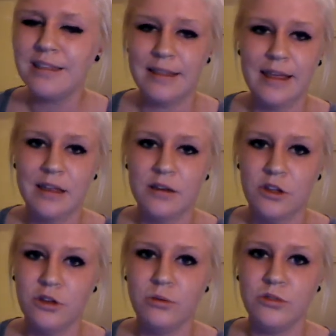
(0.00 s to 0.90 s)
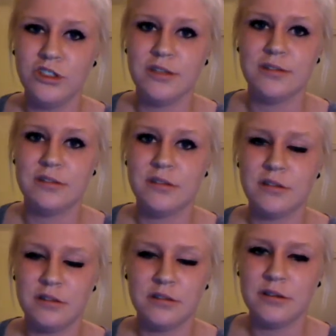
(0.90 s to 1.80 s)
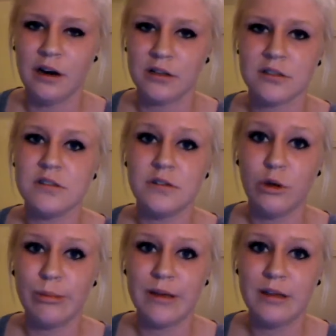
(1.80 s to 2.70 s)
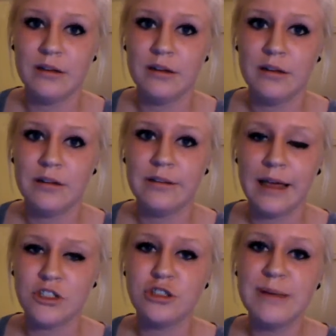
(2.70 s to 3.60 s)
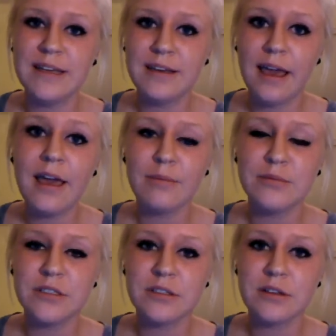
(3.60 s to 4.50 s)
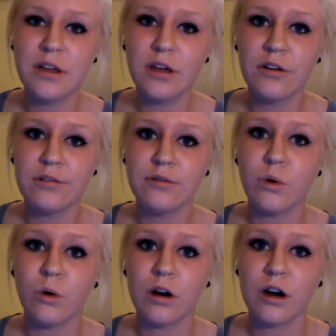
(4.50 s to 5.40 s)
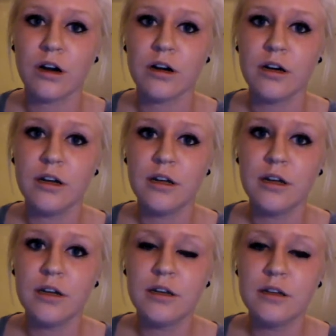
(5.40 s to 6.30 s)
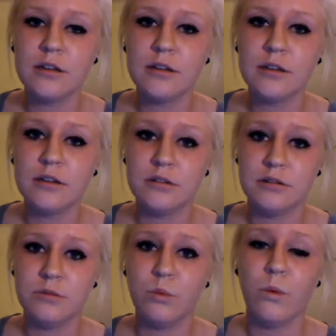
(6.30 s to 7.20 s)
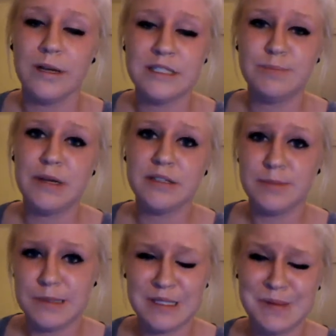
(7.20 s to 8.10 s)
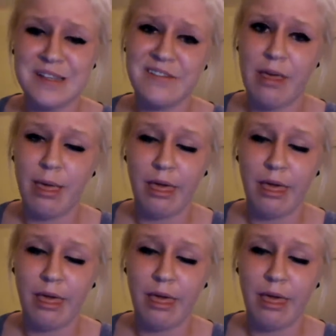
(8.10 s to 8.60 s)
then you just are stupid. That should be kept for one specific